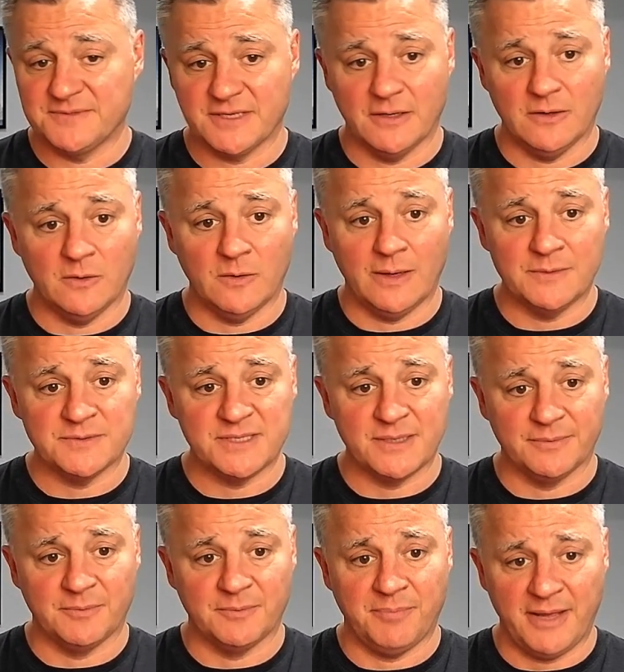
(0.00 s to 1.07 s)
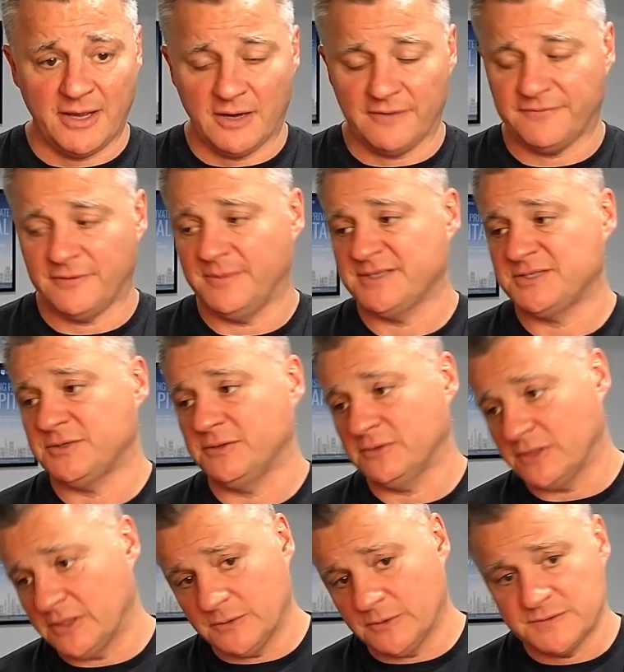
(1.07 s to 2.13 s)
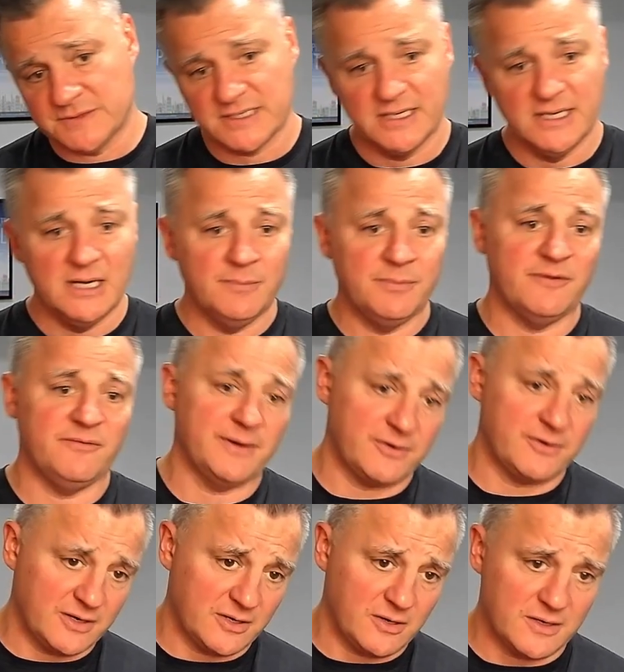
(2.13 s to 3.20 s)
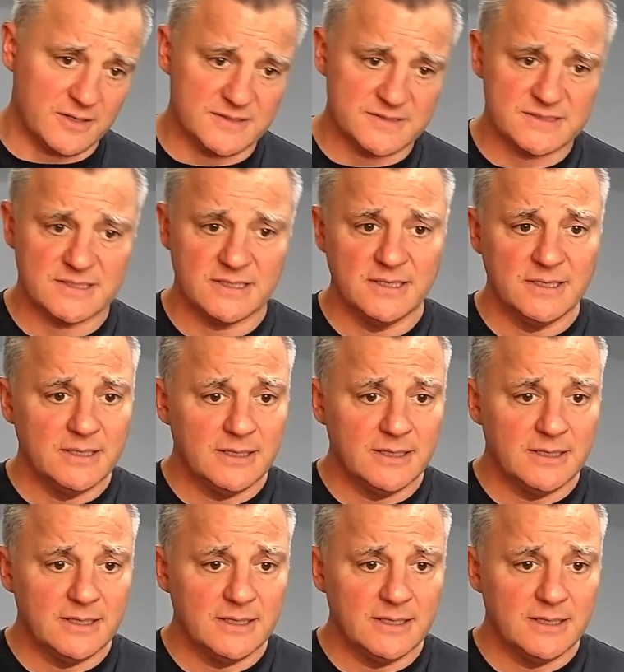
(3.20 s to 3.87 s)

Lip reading: So I was able to pay off all my student loans, pay off my credit cards,